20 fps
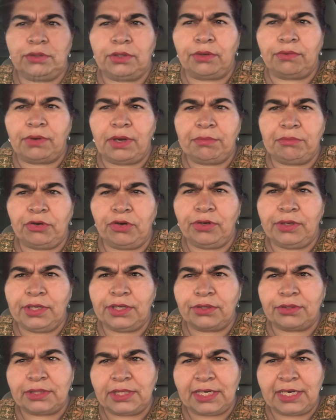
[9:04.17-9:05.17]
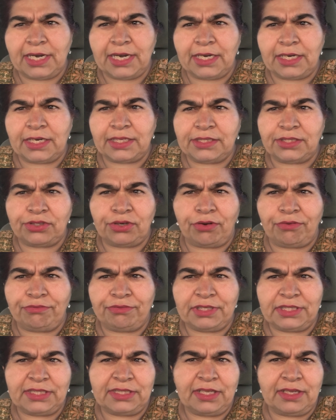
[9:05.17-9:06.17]
now i'm going to the dentist
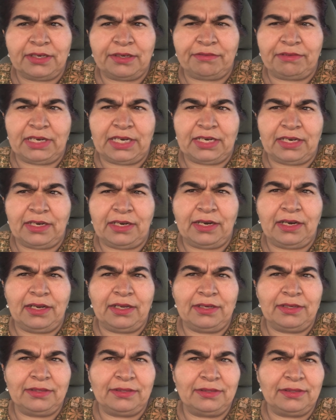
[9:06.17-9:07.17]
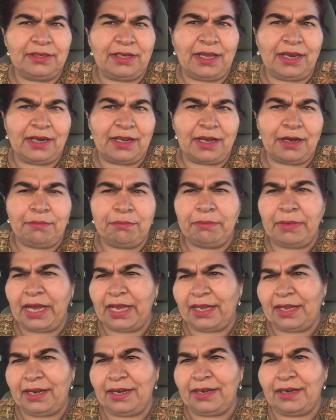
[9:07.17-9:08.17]
office and will i'll come
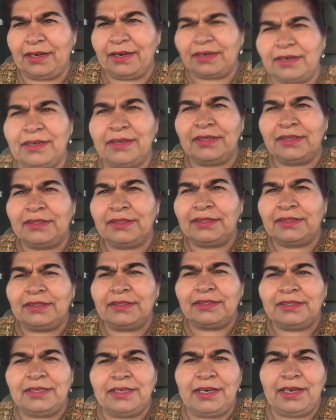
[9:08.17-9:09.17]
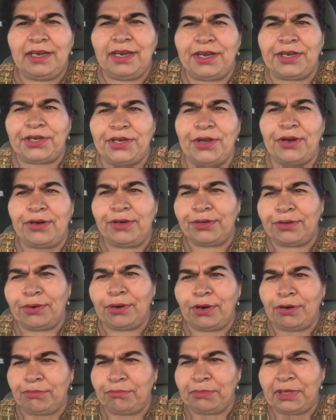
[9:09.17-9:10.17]
back and let you all know
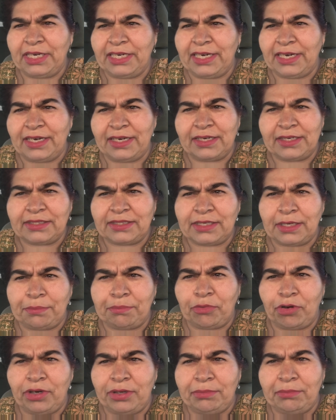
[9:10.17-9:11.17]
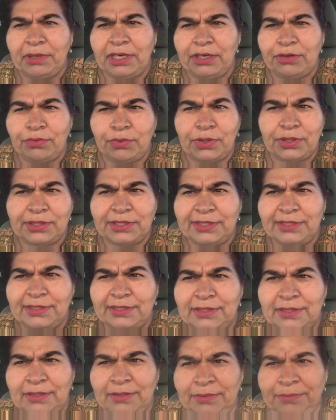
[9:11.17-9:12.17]
how my dentist appointment was
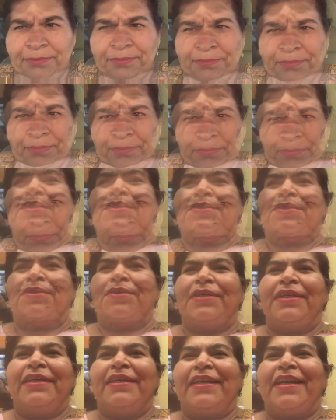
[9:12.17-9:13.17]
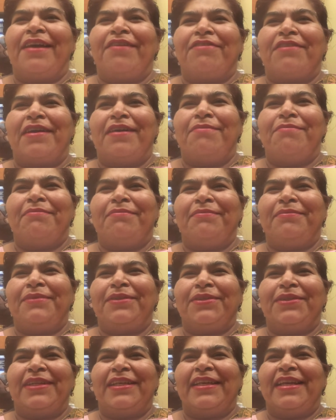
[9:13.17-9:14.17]
so here i've come
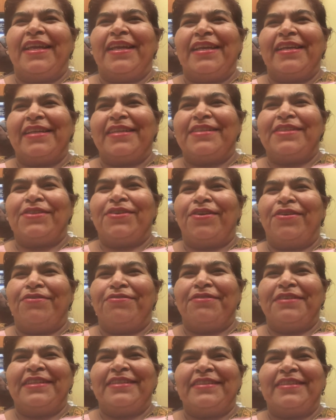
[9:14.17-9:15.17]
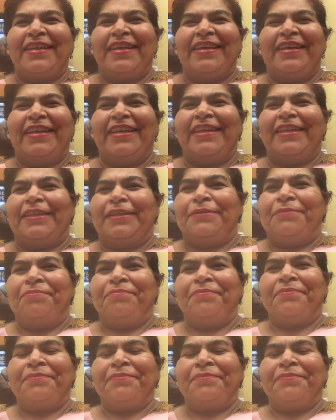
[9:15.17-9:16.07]
to the dentist office and um,